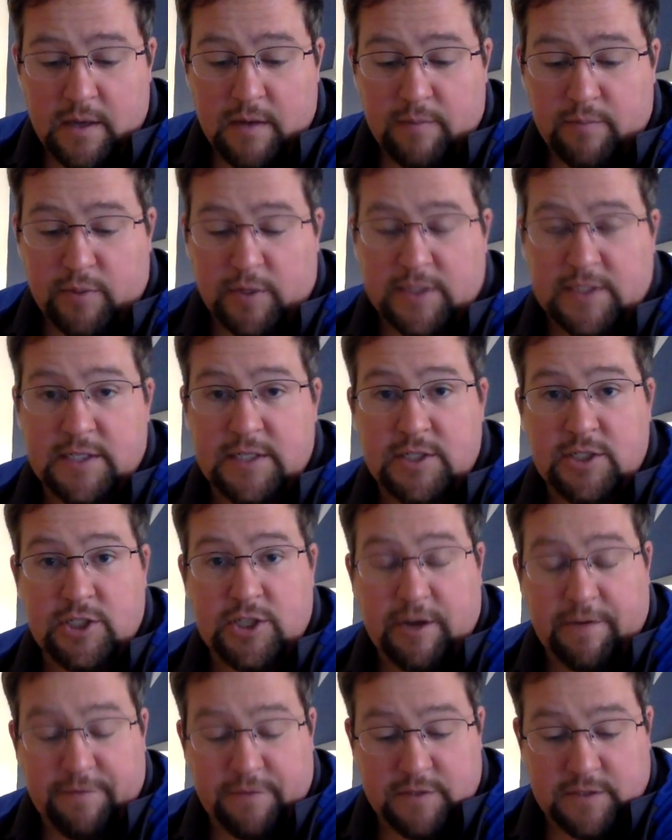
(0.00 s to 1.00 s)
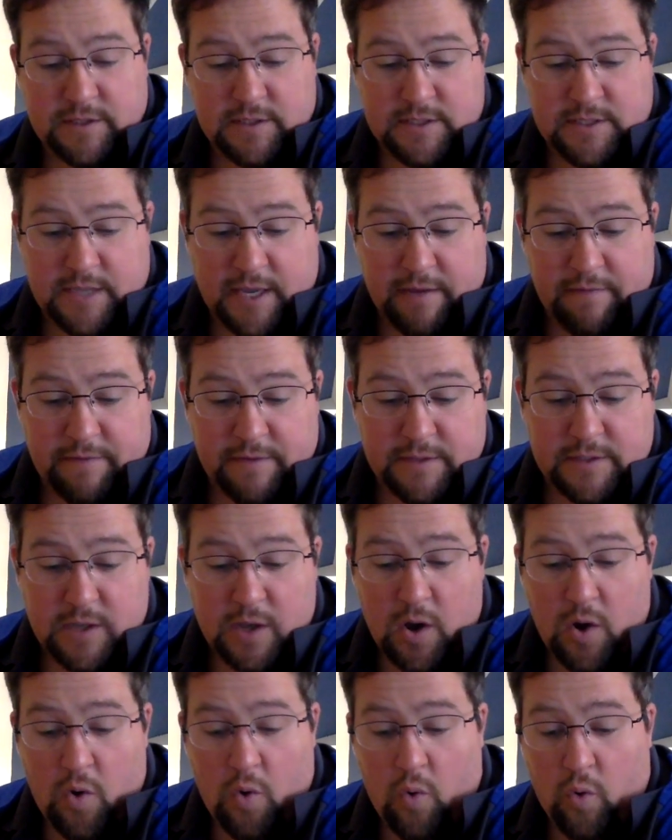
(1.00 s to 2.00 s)
President Jefferson Davis
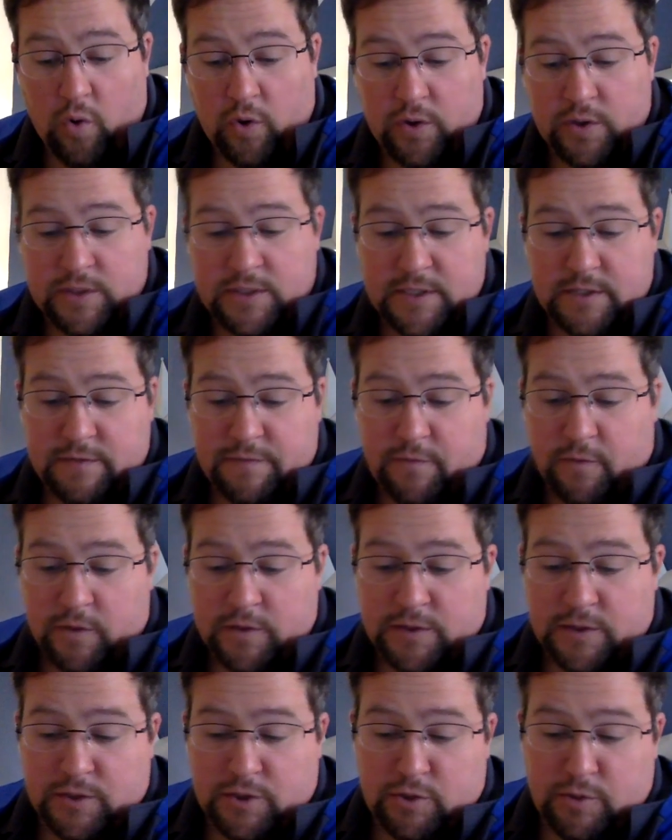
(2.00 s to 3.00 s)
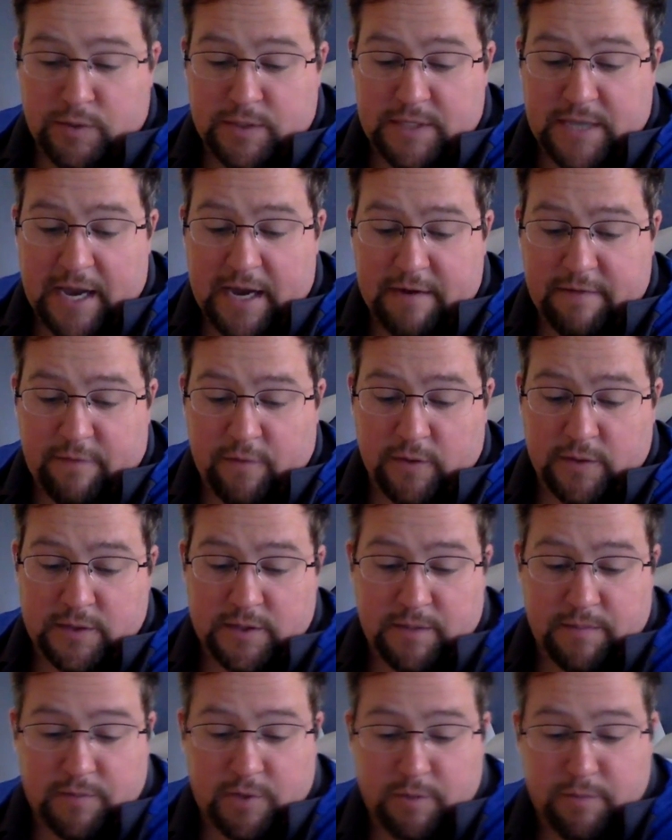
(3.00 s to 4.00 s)
orders his forces to attack Fort
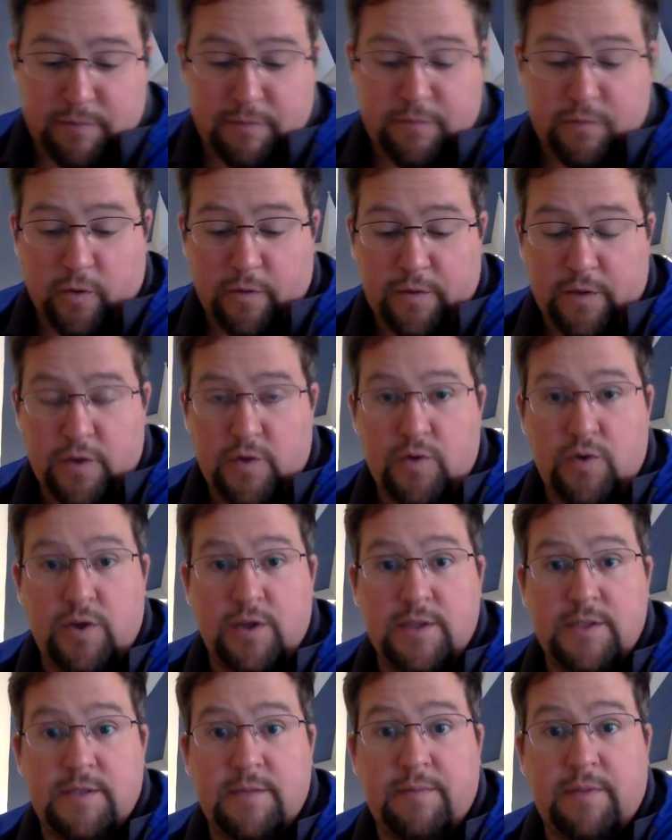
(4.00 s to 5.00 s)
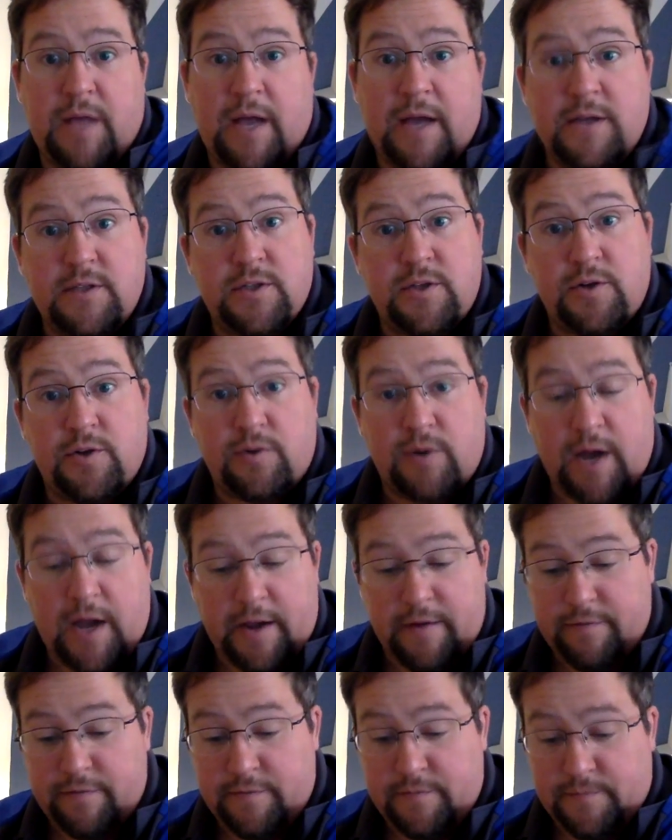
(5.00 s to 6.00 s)
Sumter before the Union supplies could
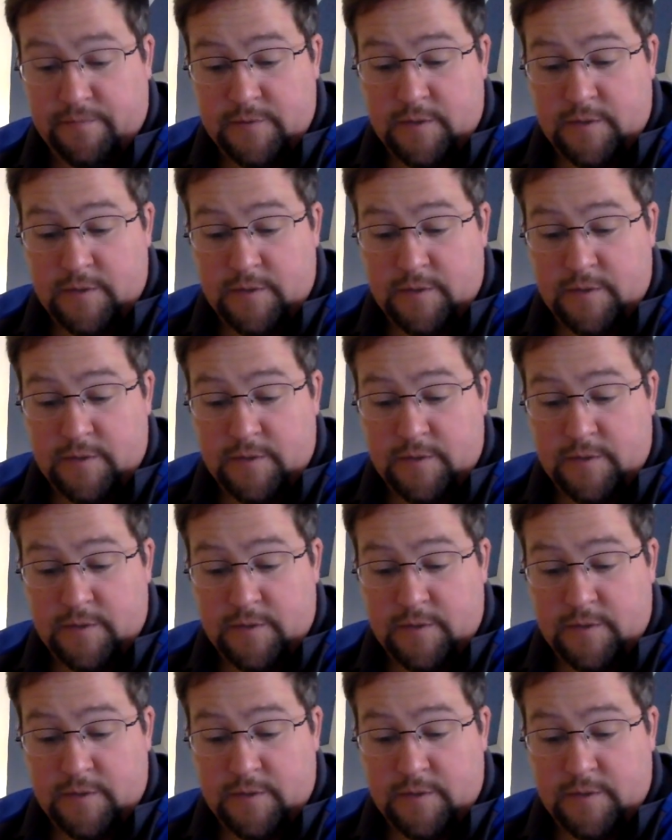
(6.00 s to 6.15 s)
arrive.